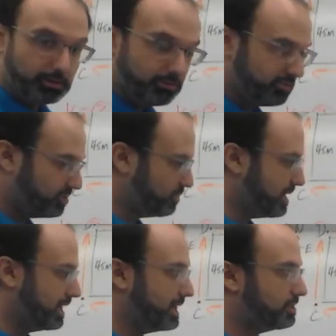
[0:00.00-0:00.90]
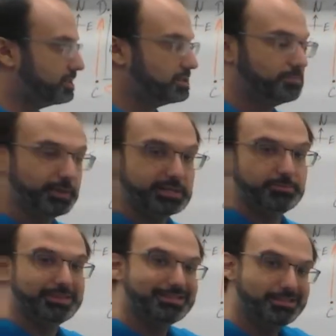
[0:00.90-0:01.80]
first we got to get the
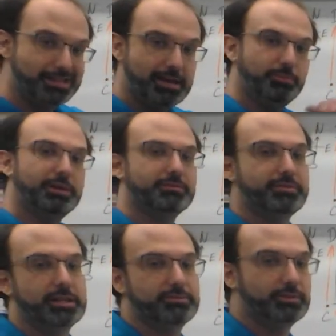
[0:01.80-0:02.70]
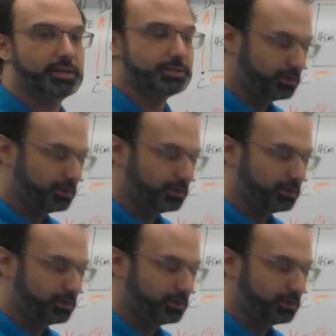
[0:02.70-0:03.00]
displacement, then we can find the velocity.